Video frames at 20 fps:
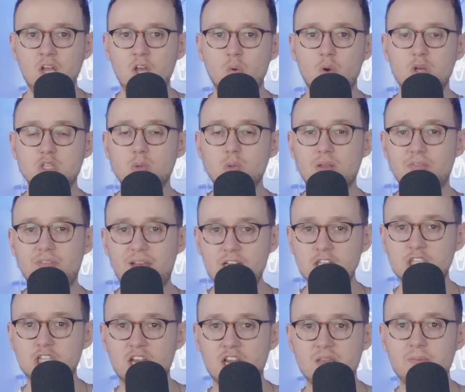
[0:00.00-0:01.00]
which will
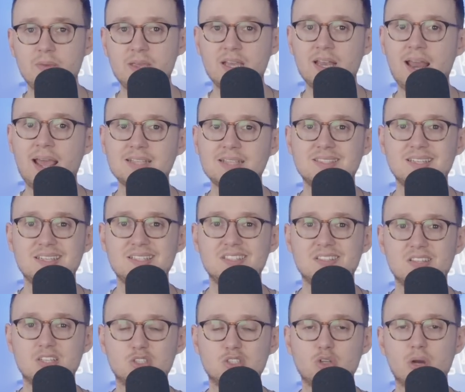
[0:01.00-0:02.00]
eventually be connected to
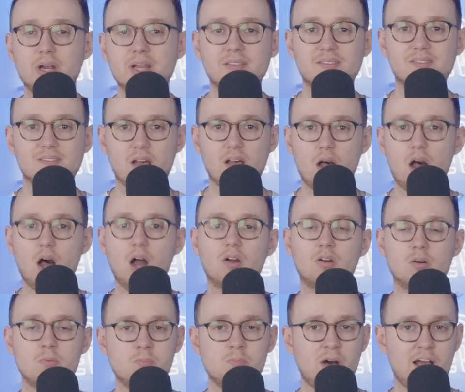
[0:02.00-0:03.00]
the
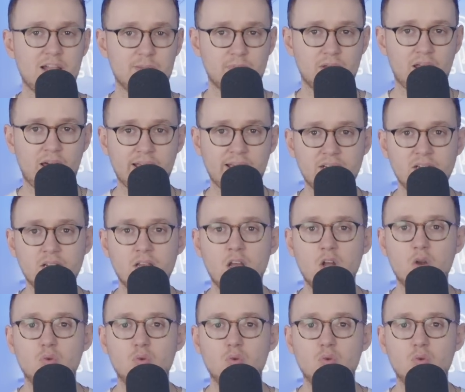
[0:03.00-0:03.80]
Trans-Saharan pipeline